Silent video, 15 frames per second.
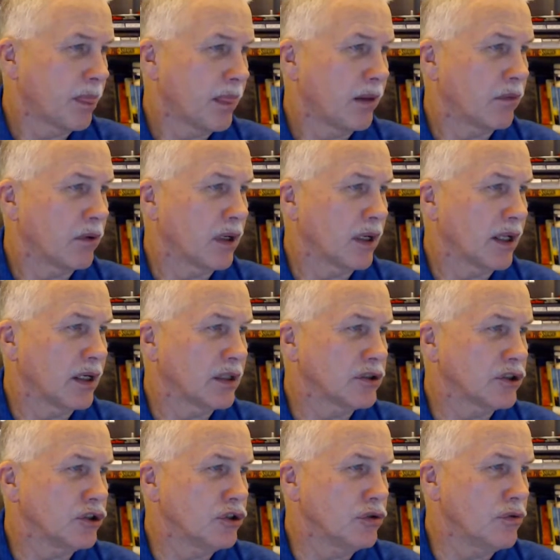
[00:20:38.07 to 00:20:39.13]
that will let
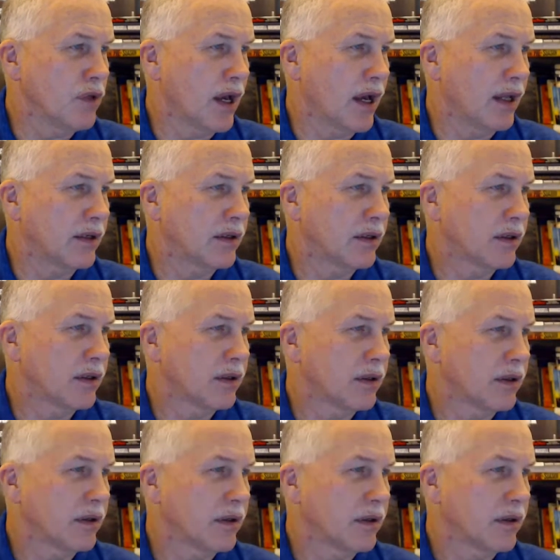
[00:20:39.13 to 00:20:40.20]
us do that,
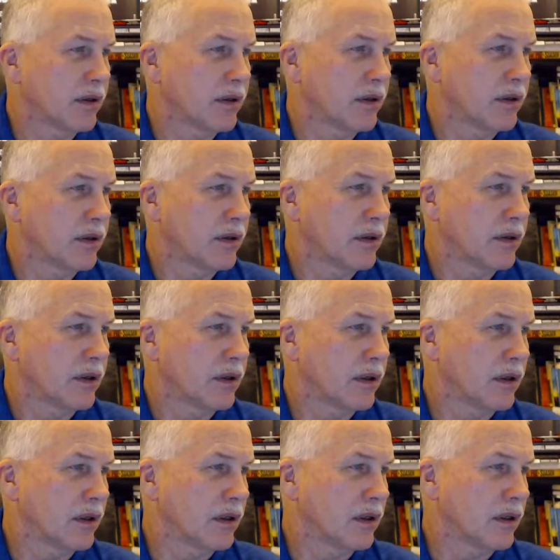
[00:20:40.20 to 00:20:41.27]

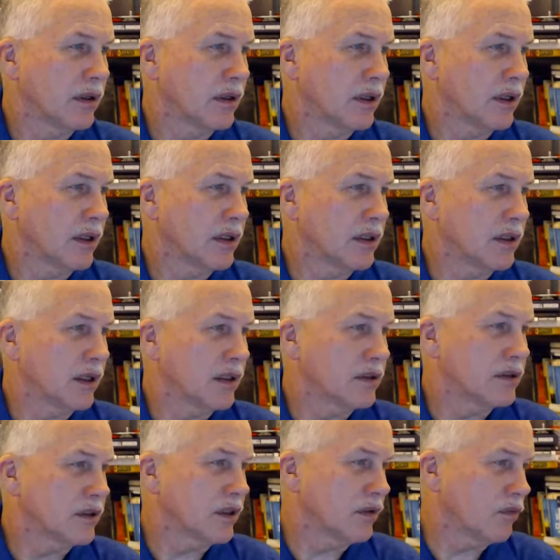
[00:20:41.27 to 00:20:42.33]

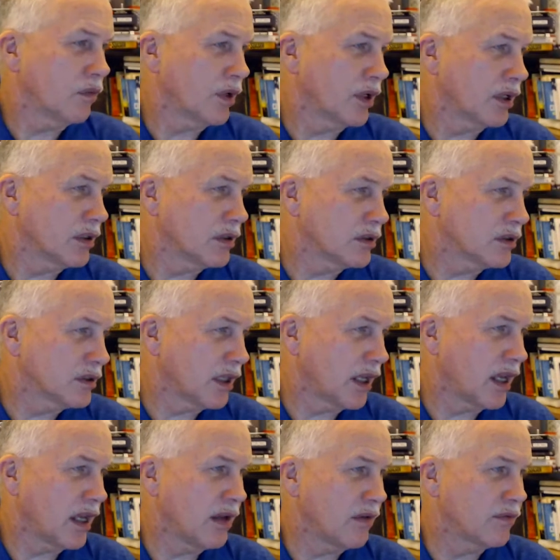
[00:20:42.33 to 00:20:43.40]
and see if we can
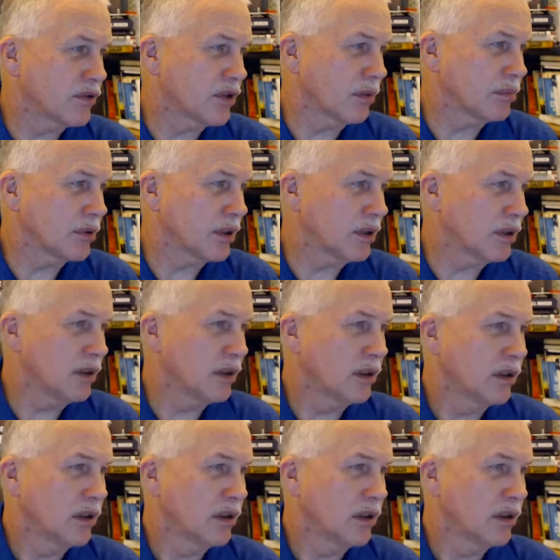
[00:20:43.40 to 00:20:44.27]
save something